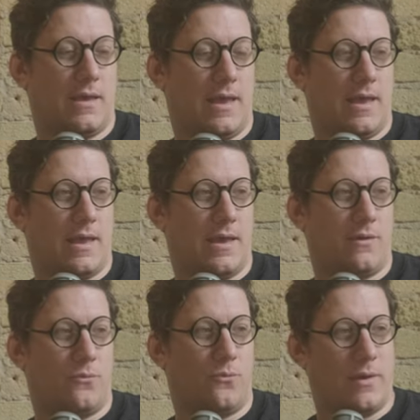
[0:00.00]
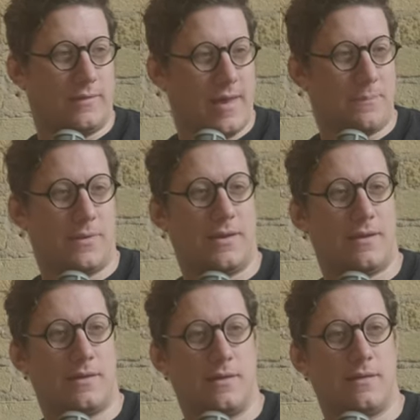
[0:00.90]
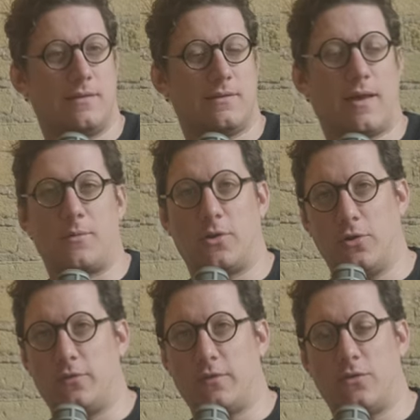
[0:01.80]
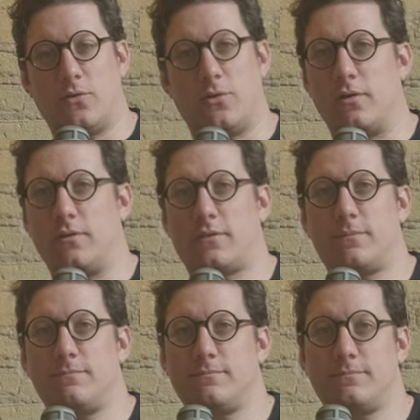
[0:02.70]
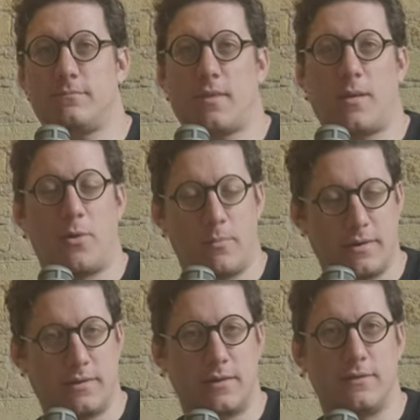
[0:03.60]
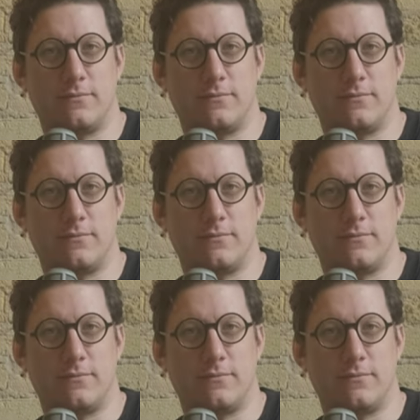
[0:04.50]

And what's happening is I'm closing the doors permanently.